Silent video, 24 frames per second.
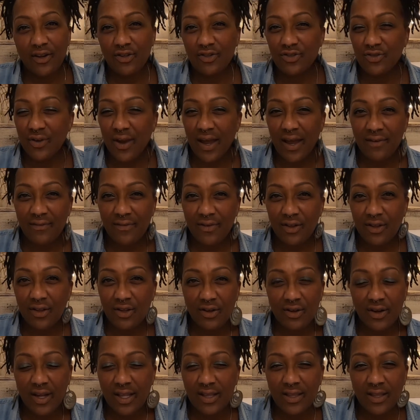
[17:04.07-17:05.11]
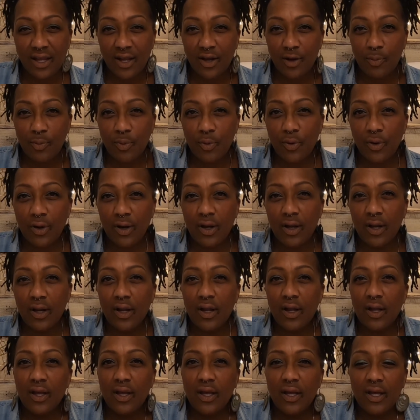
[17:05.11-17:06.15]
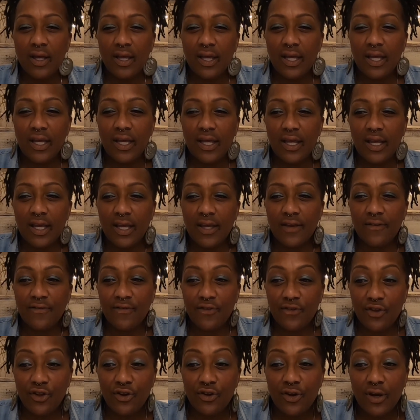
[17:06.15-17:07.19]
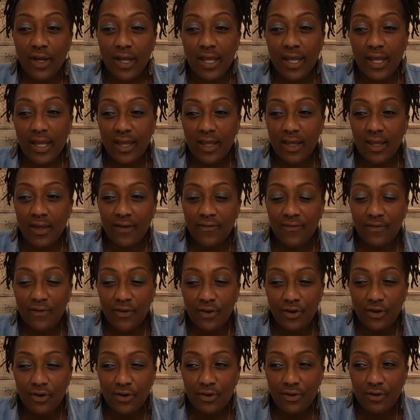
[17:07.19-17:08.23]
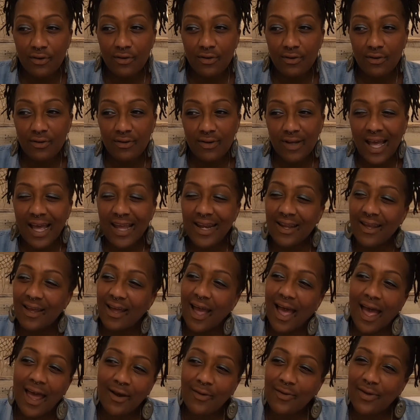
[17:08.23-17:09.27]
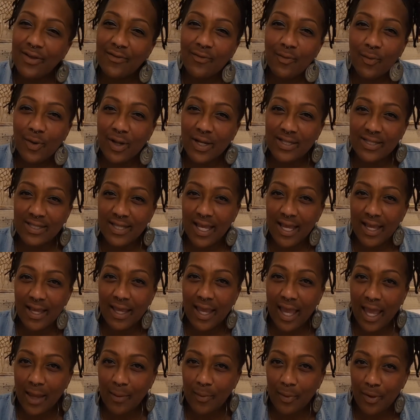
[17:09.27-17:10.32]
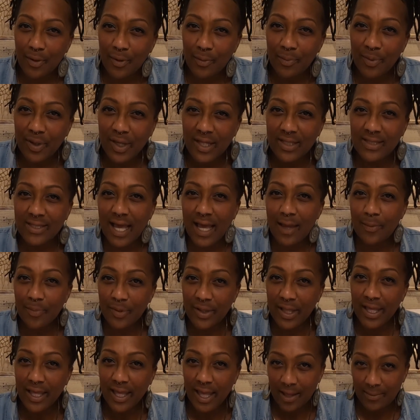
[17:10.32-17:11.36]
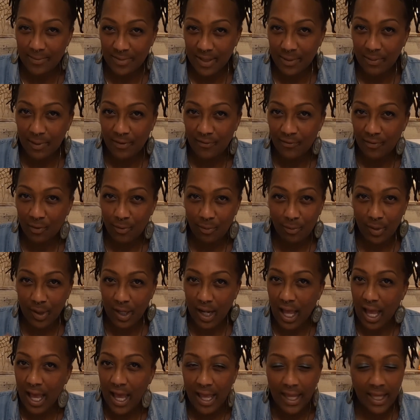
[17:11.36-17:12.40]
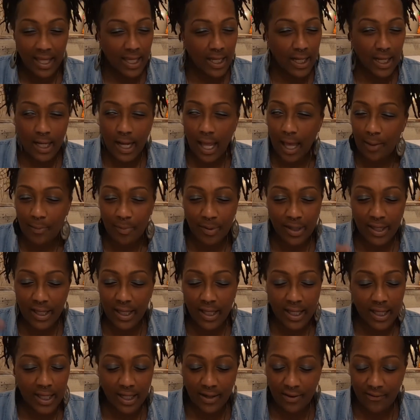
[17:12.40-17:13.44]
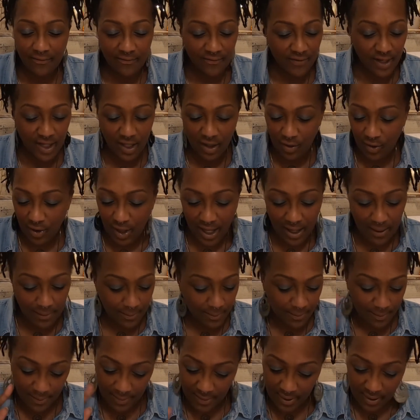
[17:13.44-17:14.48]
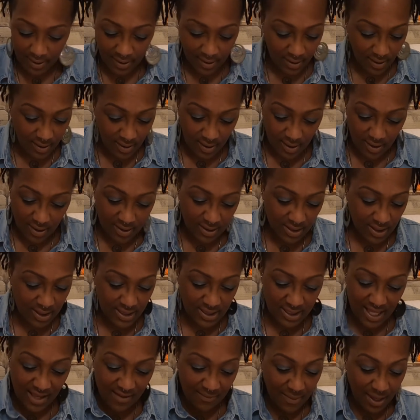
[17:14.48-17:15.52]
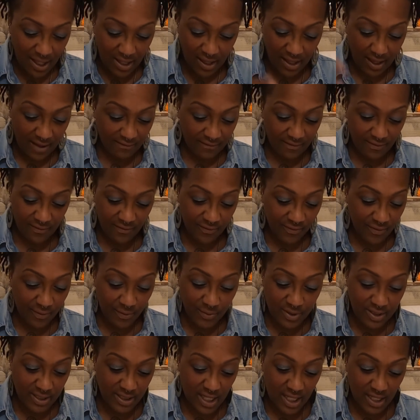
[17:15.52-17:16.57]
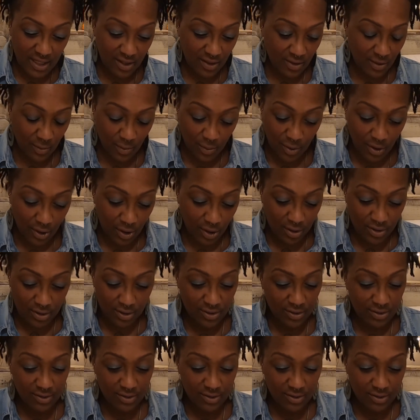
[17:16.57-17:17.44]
travel or at the airport, if you're not, I don't even want to say a gamer, because I play games on my phone, but I cannot play a video game to save my life. If it was the end of the world,